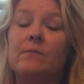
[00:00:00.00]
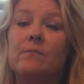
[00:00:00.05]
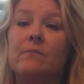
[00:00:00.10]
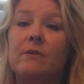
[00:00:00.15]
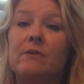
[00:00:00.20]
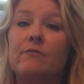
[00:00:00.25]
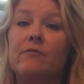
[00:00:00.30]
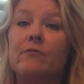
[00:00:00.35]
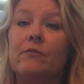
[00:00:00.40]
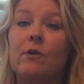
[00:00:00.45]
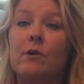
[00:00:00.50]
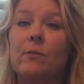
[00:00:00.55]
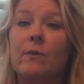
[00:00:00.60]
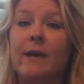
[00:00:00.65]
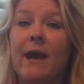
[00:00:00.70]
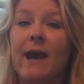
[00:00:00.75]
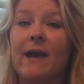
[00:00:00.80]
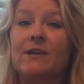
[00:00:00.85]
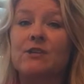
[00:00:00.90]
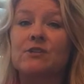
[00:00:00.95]
before we
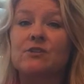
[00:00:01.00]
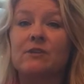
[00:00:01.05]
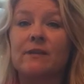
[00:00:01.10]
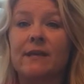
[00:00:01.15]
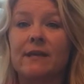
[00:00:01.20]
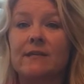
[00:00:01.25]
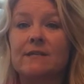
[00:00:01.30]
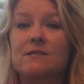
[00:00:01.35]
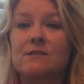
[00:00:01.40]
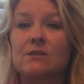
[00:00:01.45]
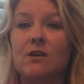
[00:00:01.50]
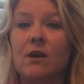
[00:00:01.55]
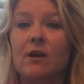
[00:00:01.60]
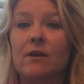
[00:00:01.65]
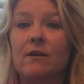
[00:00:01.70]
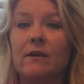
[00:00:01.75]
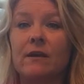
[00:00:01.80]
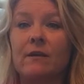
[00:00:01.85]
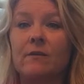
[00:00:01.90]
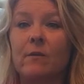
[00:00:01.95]
actually get
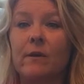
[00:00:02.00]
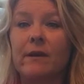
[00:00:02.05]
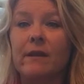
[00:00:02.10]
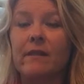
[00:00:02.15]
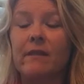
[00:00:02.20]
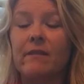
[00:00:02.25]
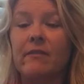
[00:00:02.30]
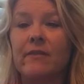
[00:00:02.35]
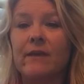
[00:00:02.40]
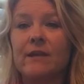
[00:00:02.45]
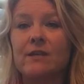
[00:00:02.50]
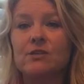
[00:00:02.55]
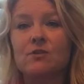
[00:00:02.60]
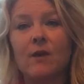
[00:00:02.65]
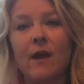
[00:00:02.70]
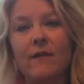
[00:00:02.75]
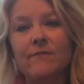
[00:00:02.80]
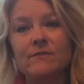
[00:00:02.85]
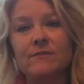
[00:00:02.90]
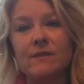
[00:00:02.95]
started, one of the things you'll
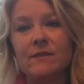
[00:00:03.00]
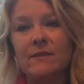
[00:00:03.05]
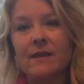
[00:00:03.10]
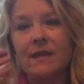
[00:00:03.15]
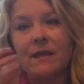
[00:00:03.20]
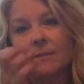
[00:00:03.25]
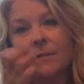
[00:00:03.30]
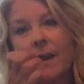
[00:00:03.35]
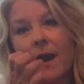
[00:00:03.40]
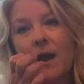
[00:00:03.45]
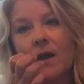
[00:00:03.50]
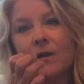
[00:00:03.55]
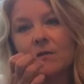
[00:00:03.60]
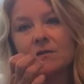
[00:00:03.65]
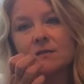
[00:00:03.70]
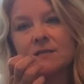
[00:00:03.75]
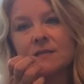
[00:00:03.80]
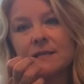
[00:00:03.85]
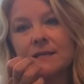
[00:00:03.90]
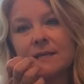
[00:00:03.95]
have to think
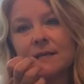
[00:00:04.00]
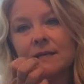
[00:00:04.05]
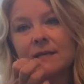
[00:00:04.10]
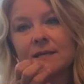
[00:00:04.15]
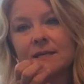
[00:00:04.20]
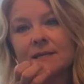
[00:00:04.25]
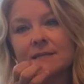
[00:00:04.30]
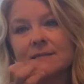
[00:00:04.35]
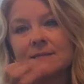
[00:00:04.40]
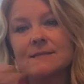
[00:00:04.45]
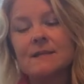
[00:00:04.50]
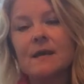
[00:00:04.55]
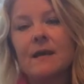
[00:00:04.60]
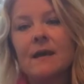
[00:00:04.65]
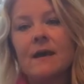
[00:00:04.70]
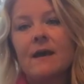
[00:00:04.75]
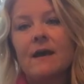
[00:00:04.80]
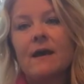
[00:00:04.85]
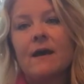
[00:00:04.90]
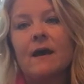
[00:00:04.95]
about is
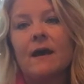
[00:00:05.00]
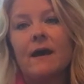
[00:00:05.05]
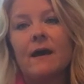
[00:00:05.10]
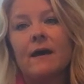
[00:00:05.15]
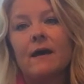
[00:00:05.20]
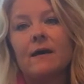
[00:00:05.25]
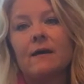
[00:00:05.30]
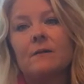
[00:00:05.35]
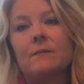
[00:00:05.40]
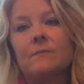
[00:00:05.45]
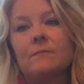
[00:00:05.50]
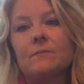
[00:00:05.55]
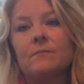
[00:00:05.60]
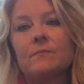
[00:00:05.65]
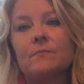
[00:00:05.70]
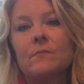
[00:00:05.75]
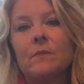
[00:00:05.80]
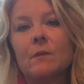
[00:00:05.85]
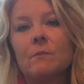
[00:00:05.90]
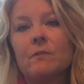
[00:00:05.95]

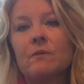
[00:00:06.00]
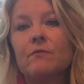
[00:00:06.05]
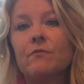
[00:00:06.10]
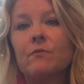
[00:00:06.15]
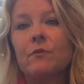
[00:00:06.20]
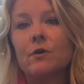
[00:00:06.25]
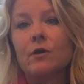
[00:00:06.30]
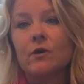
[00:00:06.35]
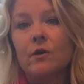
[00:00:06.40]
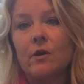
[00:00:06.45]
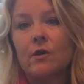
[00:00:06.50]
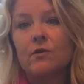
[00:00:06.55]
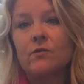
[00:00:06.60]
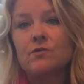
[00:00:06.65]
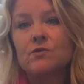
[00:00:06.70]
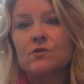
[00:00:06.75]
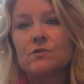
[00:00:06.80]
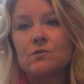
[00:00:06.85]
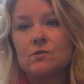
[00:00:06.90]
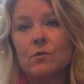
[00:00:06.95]
before you go to
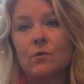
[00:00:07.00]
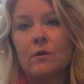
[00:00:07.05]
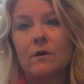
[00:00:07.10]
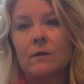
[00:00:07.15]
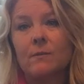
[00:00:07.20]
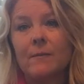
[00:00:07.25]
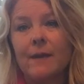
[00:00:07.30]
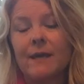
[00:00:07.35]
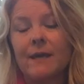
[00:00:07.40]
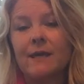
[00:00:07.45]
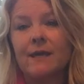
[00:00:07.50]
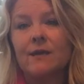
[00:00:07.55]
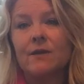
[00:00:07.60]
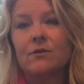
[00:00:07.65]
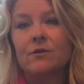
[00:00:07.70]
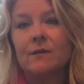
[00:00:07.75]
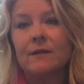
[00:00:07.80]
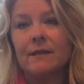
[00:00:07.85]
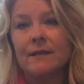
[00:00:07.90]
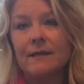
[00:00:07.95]
the store, making
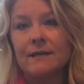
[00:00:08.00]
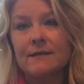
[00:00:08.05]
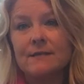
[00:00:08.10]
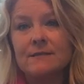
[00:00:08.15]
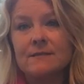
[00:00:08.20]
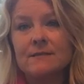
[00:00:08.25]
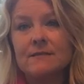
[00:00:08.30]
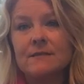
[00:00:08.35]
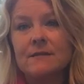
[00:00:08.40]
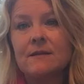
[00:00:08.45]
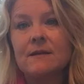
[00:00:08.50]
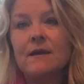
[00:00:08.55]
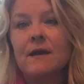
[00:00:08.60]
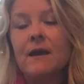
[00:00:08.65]
your list,